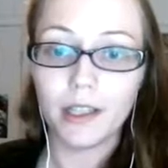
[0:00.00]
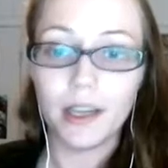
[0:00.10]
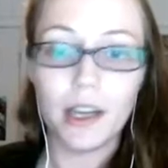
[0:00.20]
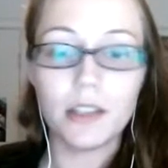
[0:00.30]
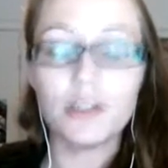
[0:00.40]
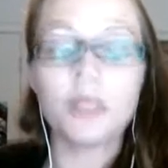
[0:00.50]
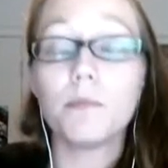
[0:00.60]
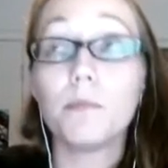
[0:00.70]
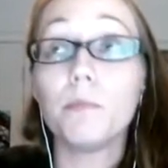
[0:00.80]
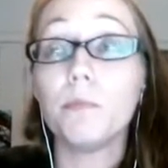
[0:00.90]
It's just
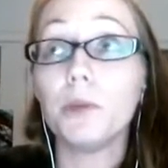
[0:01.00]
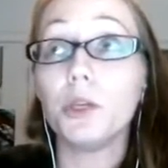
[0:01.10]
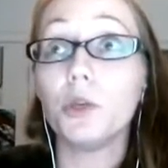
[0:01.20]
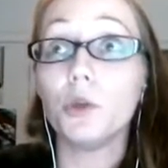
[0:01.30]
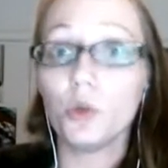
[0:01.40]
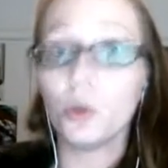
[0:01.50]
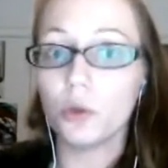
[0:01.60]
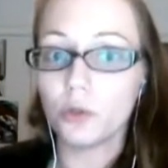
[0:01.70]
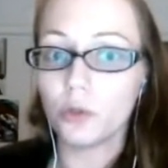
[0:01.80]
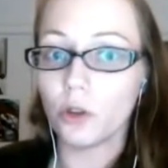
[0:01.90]

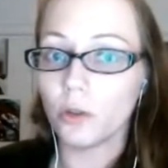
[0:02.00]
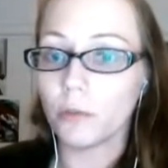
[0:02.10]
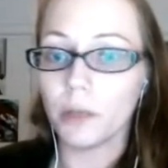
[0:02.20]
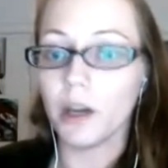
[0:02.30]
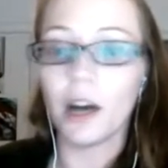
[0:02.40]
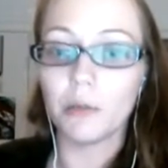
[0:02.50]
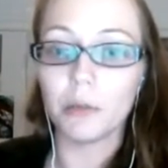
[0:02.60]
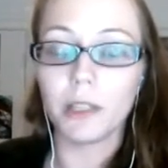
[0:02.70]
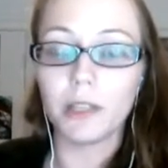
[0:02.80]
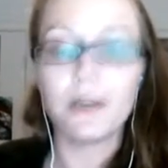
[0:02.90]
beautiful beyond
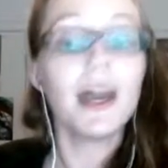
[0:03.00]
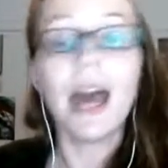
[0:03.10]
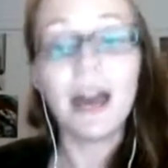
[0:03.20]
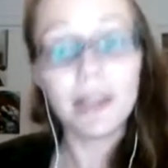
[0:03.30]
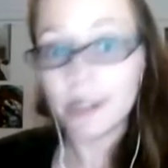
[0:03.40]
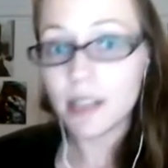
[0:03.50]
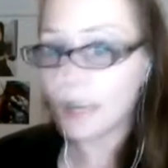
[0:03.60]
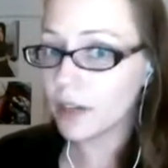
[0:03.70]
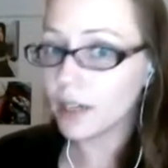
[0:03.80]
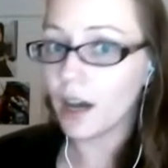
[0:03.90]
belief. And that's not a
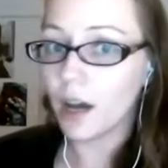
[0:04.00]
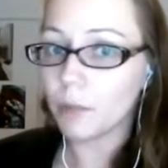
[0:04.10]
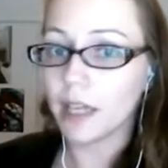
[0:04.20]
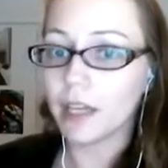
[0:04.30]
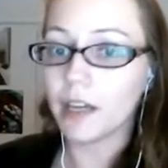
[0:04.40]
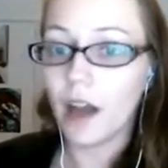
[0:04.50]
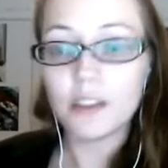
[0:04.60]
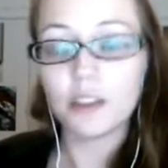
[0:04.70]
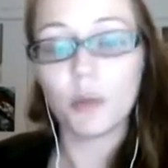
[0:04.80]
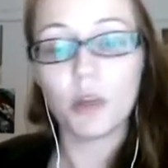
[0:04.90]
very complicated
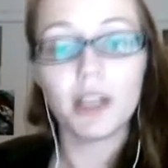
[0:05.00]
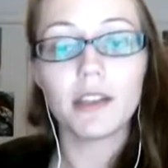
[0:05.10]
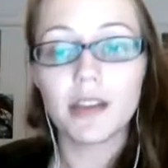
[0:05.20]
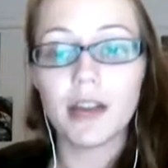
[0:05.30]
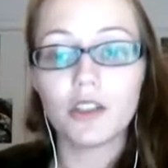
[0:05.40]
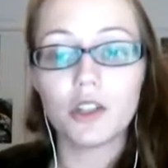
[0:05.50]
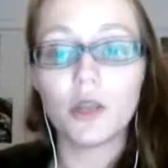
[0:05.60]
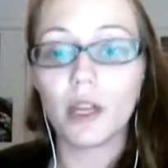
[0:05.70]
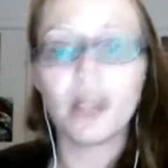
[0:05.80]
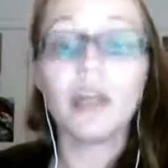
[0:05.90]
costume when you get down to
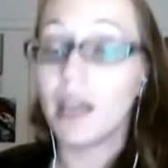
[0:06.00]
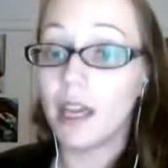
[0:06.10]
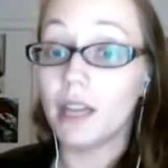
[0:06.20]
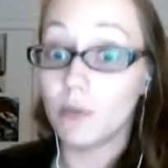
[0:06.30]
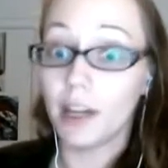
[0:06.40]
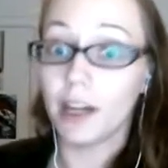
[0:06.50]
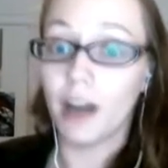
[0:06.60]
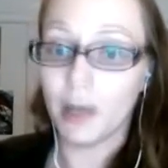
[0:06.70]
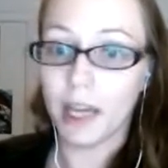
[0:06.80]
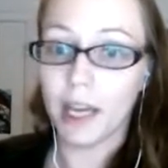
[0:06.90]
it. It's very
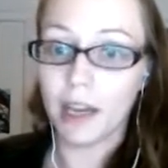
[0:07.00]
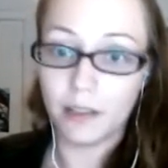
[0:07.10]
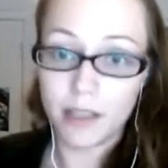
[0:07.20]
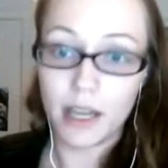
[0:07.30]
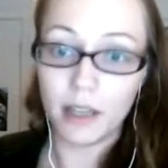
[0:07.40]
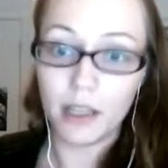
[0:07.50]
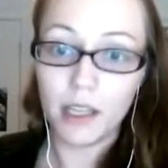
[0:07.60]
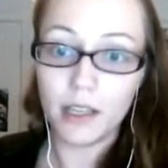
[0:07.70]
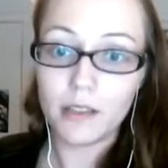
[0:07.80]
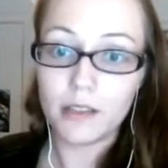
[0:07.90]
complicated in the
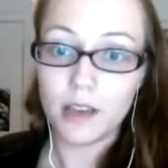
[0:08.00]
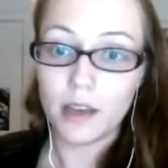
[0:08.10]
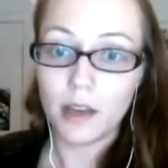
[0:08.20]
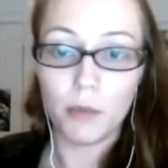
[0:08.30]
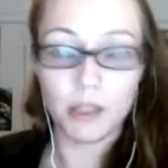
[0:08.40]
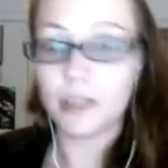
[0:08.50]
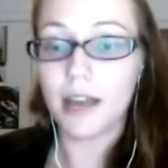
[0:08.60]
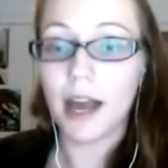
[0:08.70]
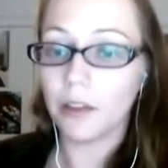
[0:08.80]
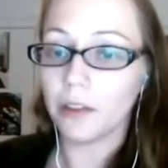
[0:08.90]
techniques, but the
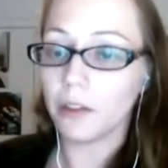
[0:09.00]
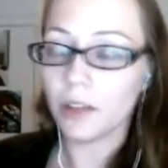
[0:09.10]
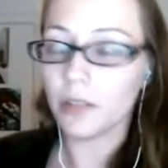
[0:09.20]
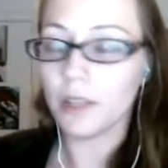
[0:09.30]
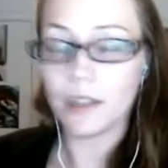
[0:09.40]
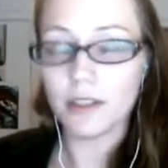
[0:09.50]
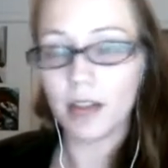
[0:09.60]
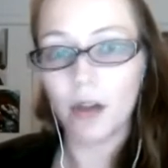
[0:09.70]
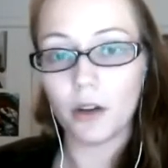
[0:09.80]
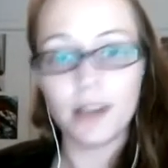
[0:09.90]
style and the look of it is
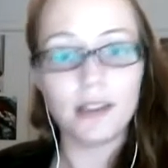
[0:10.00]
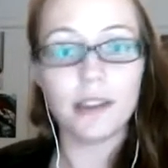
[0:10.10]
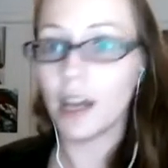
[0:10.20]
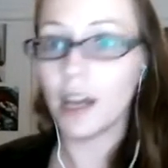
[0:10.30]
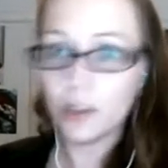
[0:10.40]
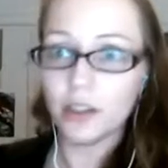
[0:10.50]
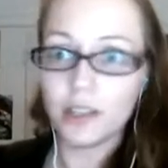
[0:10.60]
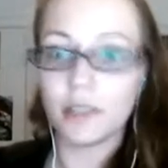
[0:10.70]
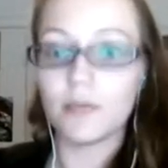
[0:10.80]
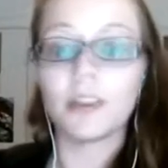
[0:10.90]
not crazy. And you can
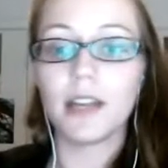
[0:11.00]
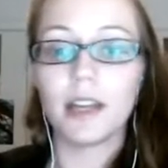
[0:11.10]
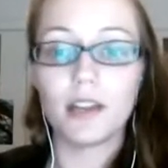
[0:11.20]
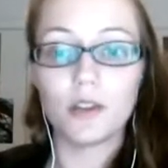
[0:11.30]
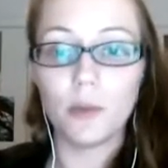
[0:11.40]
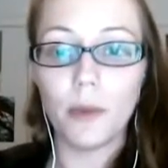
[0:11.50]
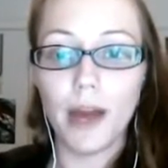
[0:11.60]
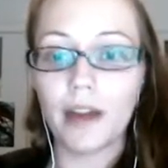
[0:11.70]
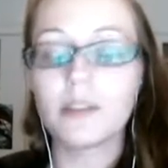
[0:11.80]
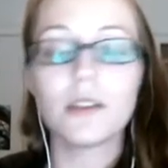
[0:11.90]
easily fit that into a
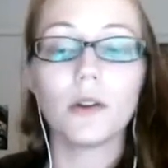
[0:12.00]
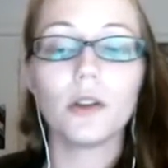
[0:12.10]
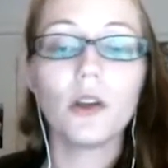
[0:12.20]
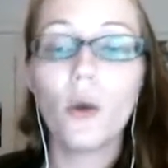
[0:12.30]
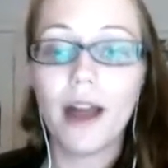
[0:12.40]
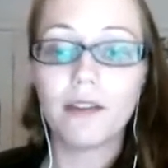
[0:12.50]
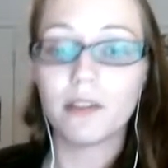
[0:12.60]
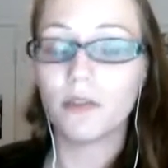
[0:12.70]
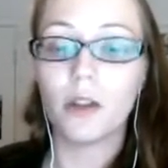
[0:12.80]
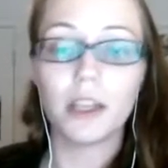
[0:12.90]
bag. So you don't have to
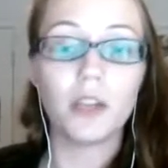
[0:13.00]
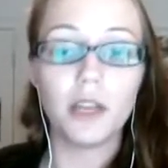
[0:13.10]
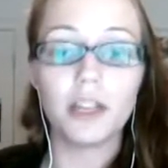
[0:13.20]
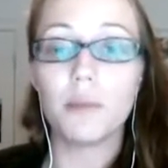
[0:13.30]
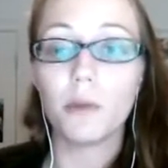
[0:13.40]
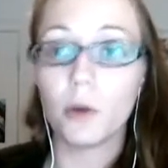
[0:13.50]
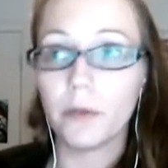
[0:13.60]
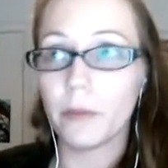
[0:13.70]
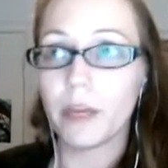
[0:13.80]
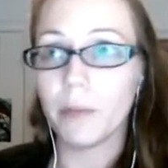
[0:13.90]
feel like you need to build
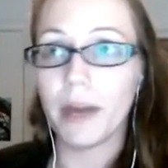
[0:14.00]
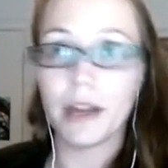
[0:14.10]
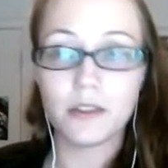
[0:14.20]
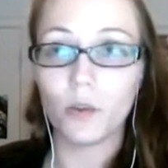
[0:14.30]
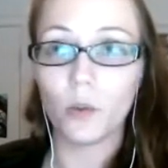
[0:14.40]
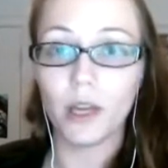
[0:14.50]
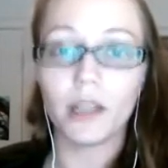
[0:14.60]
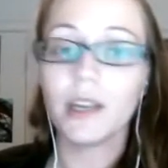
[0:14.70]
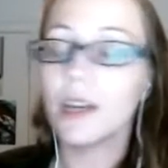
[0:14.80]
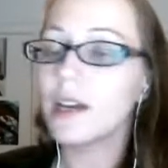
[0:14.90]
the big mechs to win.
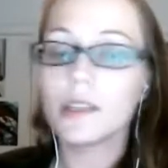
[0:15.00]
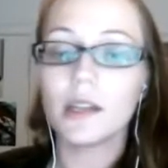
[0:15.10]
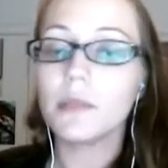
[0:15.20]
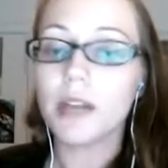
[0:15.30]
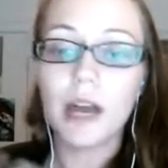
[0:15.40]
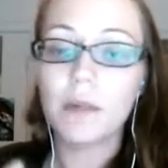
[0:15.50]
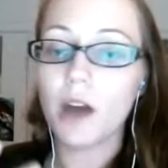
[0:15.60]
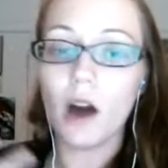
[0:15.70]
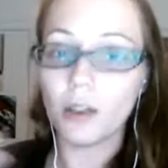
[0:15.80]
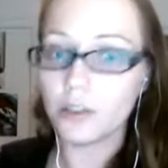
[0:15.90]
Sometimes
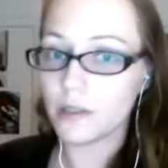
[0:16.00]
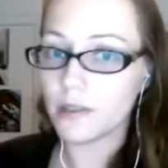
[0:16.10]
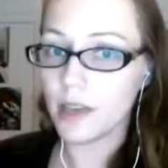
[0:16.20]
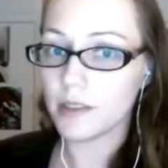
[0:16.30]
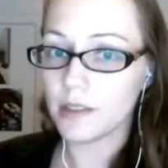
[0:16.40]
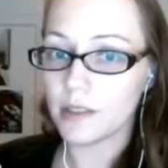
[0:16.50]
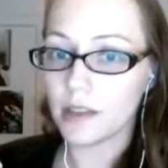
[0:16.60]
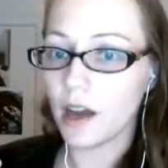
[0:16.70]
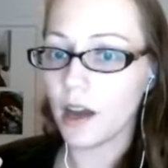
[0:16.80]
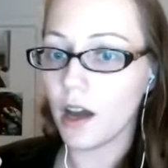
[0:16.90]
all it just takes is
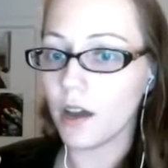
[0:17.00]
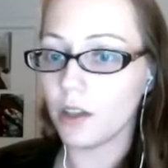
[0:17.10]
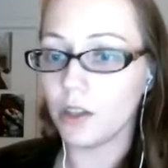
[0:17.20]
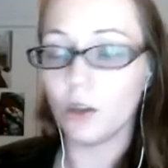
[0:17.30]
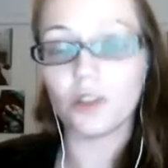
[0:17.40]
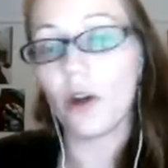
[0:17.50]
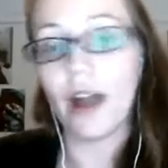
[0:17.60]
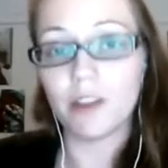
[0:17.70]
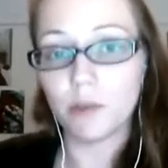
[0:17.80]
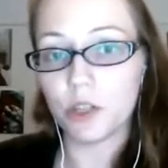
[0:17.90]
your
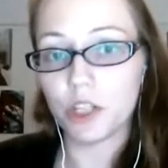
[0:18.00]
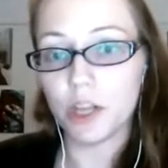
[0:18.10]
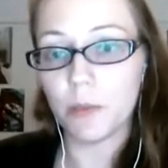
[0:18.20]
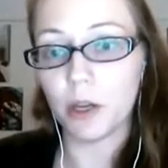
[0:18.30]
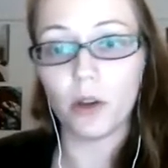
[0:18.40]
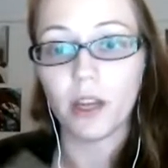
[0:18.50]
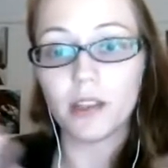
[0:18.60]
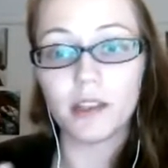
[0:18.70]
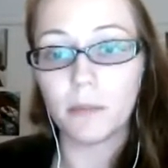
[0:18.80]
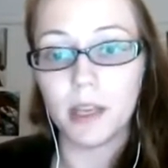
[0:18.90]
craftsmanship and creating
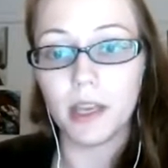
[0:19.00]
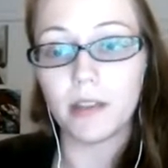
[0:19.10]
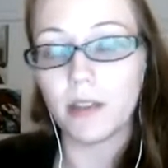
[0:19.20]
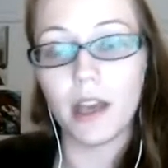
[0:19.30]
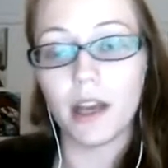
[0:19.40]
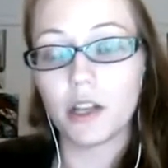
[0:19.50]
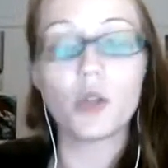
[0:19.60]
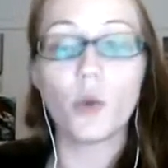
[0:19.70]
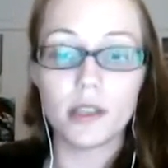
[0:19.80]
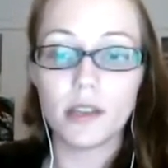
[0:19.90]
something
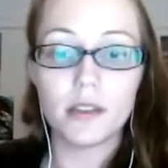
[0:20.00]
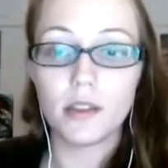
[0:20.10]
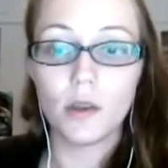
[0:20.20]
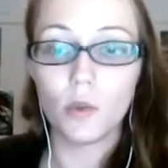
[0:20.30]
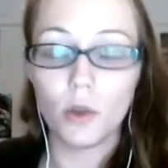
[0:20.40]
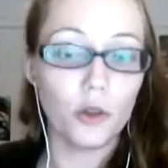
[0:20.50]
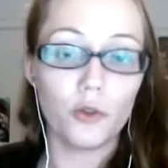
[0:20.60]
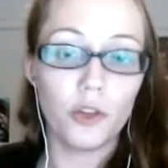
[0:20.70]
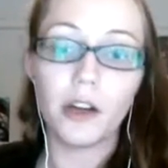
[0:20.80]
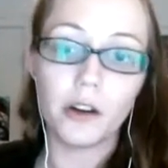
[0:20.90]
exquisite with your
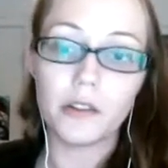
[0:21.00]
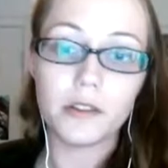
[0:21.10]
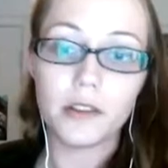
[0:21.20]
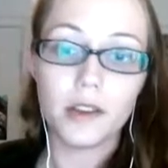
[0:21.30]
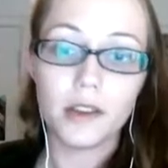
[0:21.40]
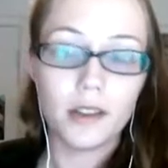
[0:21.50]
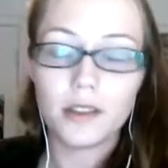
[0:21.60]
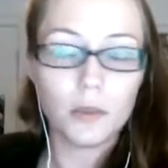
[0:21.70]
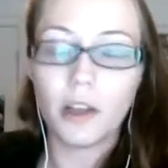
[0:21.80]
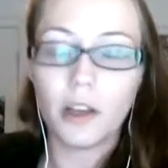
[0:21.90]
fingers. That's
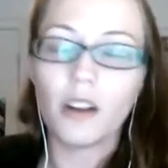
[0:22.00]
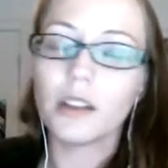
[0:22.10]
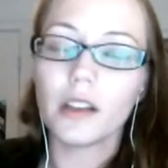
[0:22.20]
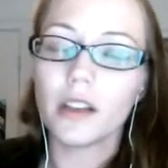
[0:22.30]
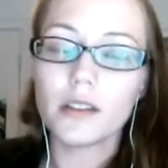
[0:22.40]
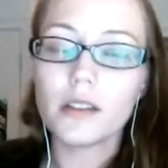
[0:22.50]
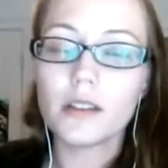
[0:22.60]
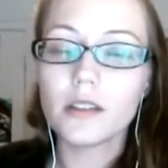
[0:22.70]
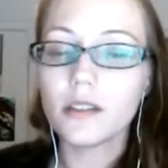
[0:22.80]
really all it is.